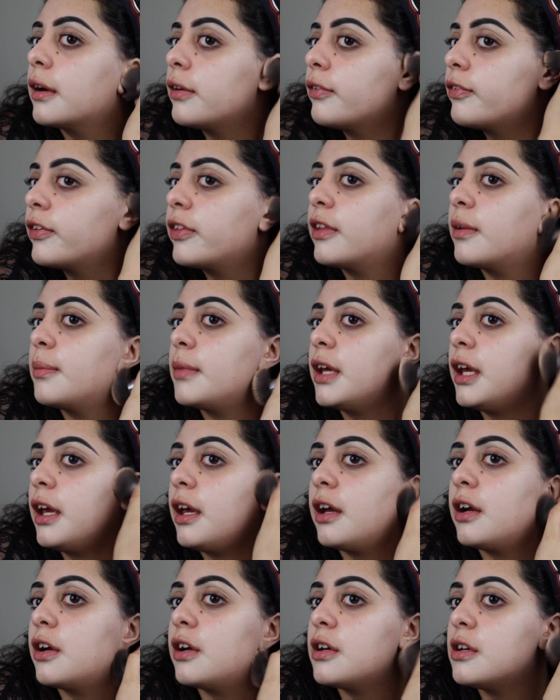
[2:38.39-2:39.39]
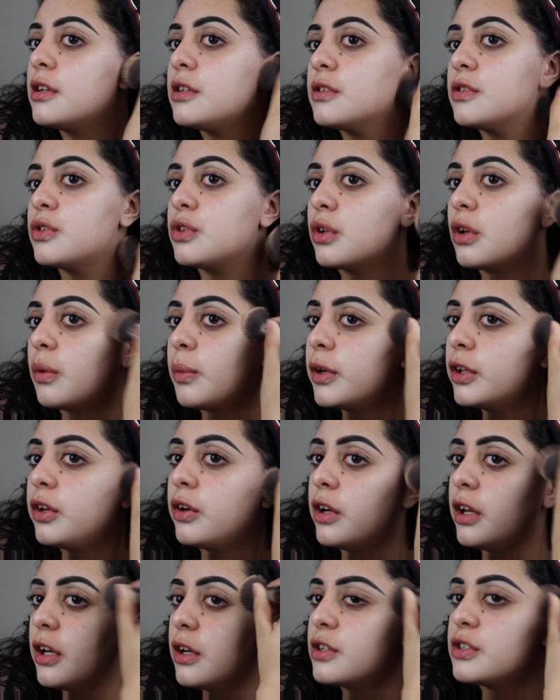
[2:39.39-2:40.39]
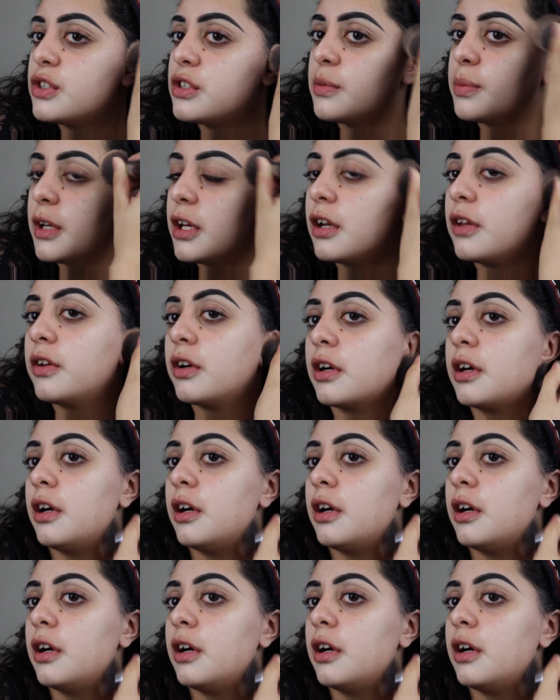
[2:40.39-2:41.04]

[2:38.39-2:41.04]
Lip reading: Cover them ears. You don't want your ears to be another